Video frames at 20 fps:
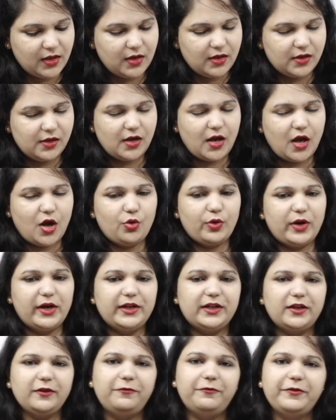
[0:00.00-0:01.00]
Now a
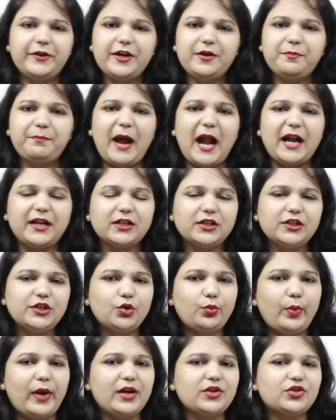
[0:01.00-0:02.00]
different pattern
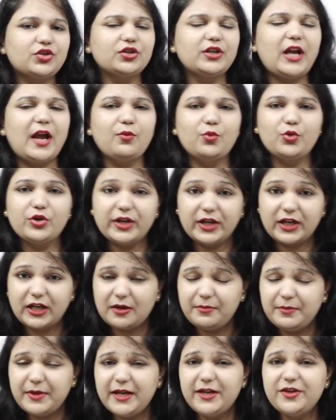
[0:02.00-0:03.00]
question. I would
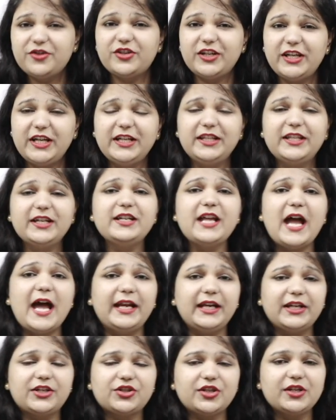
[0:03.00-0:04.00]
recommend read the
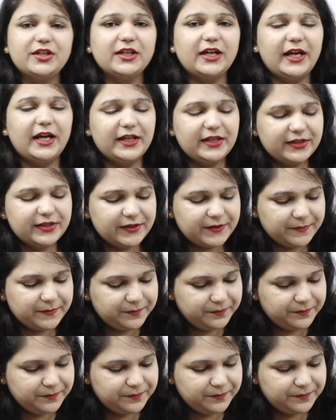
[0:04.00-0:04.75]
direction, guys.